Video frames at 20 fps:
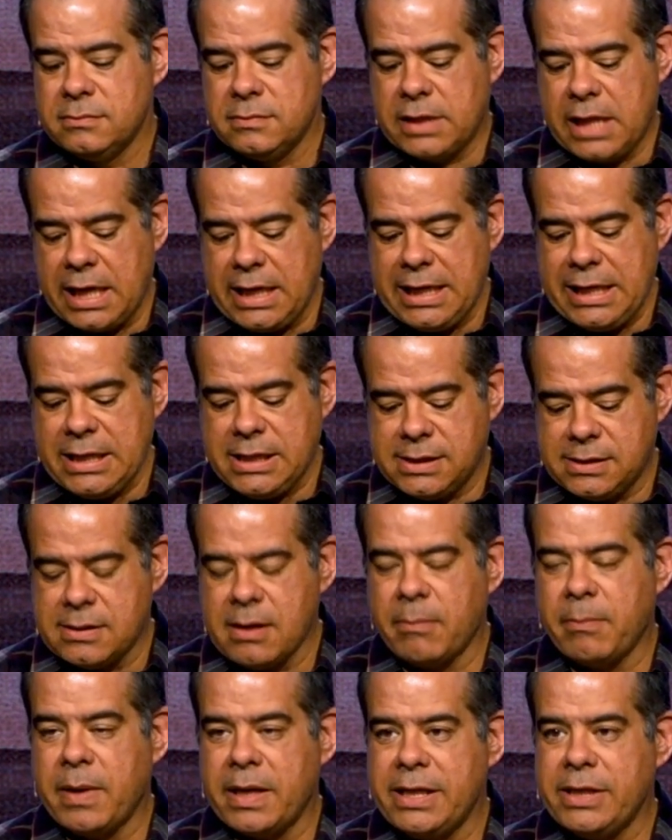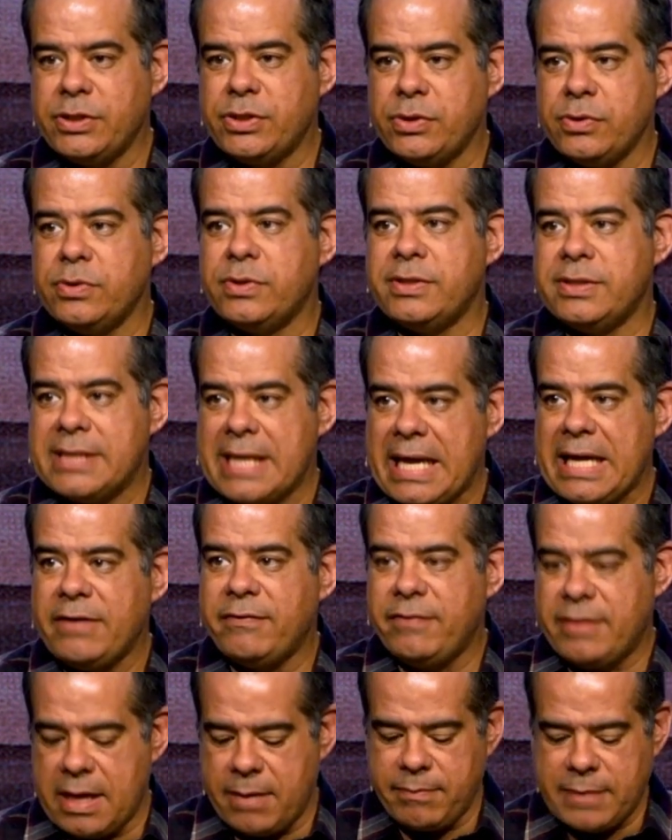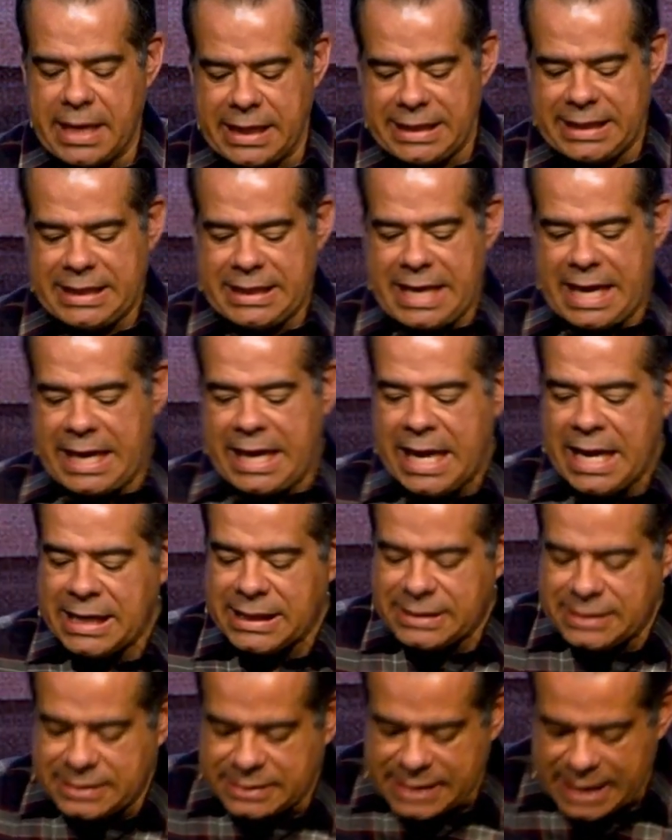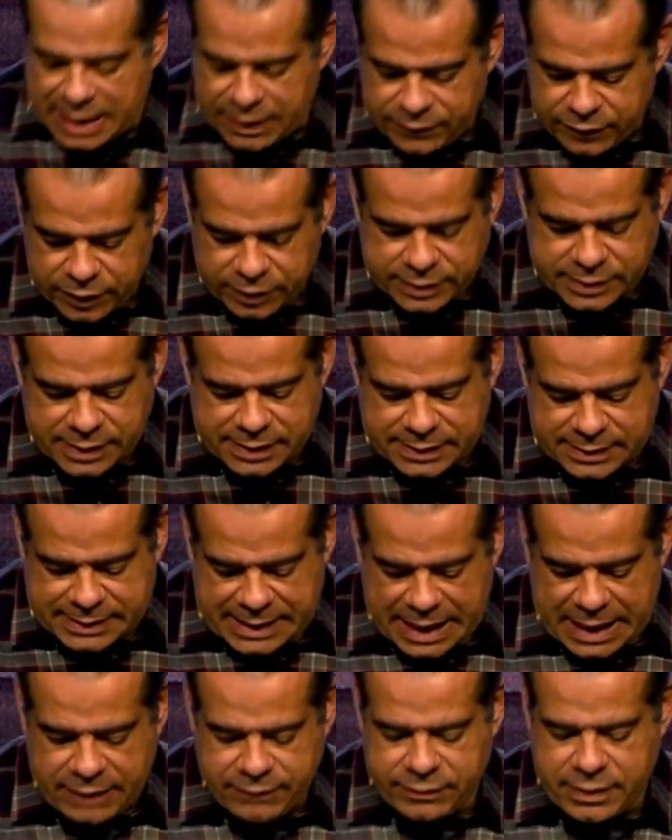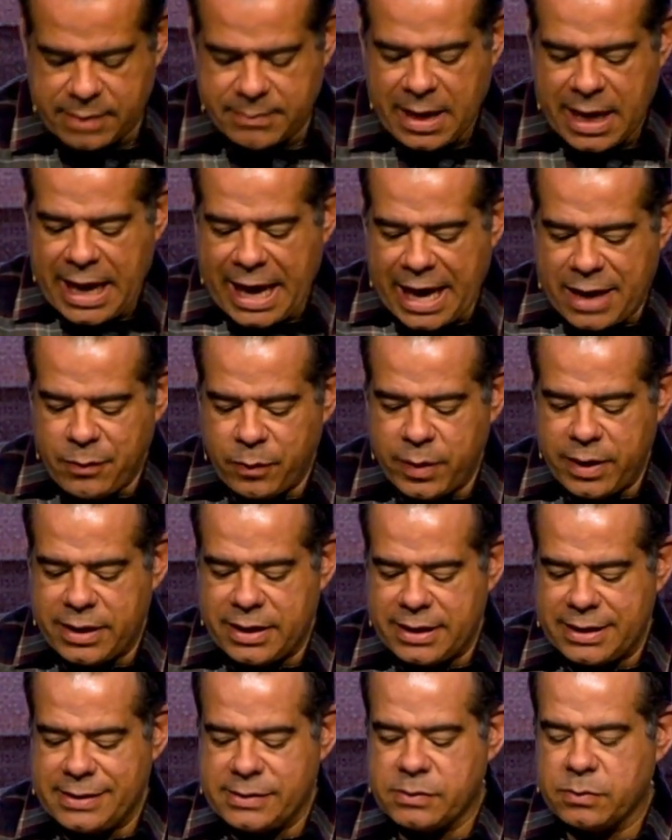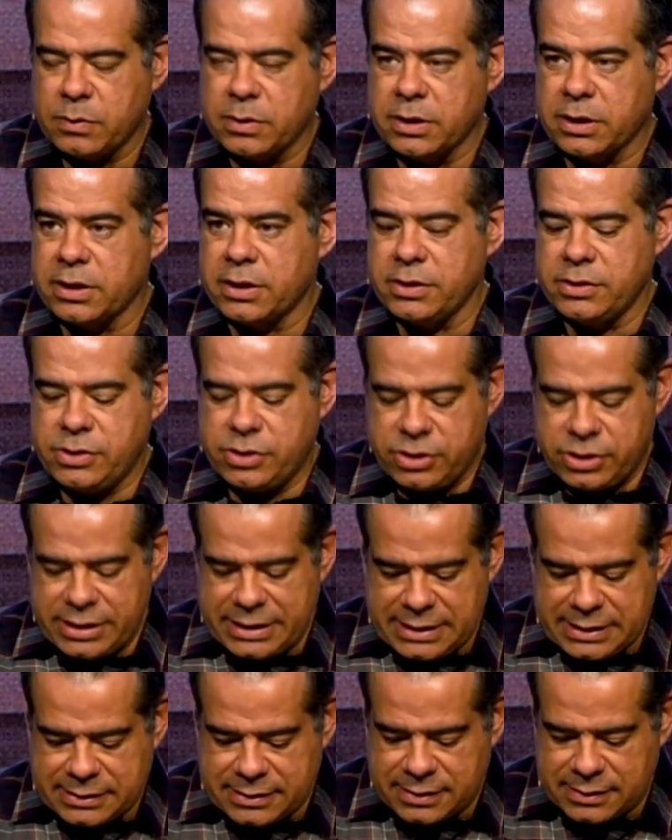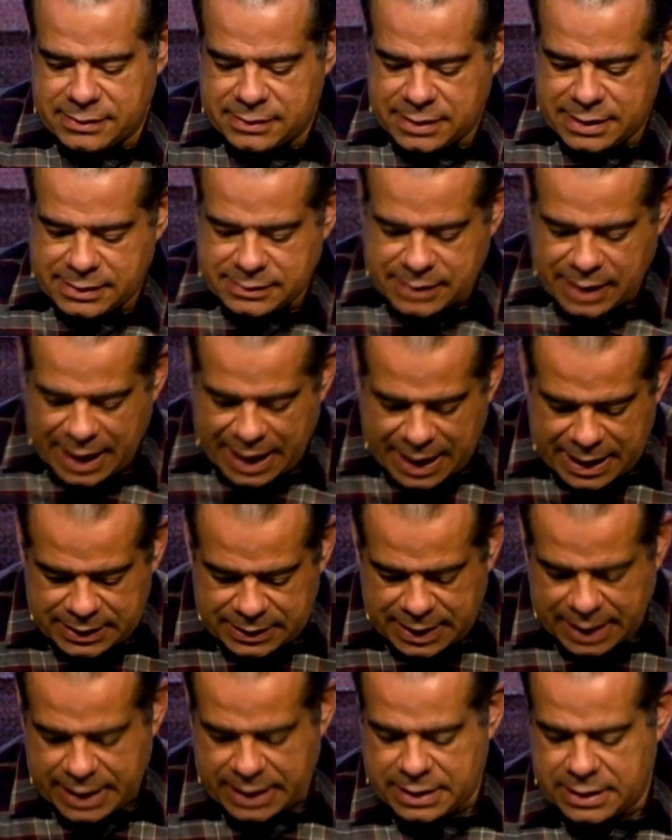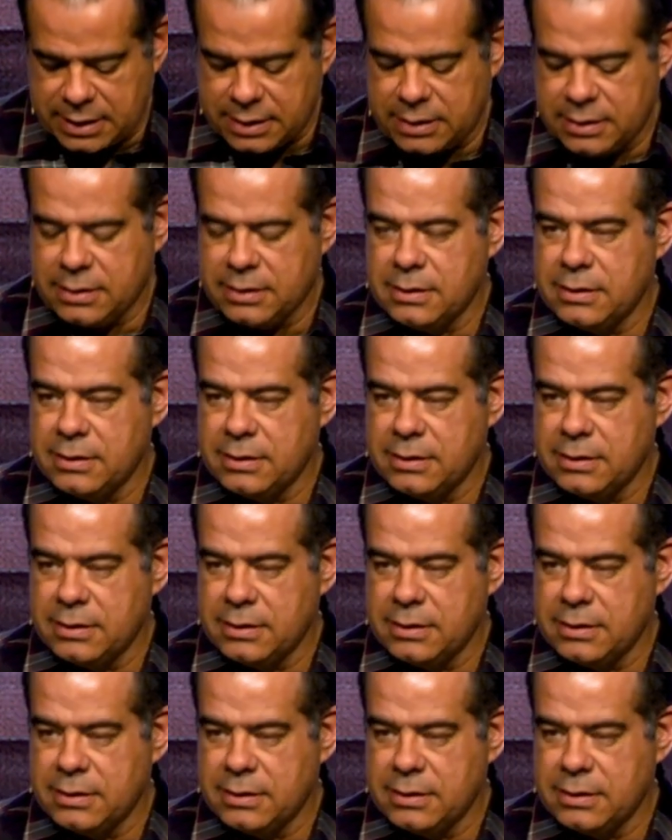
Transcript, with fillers: They need somebody to save them. They need a Savior to save them. And with these words, Jesus is highlighting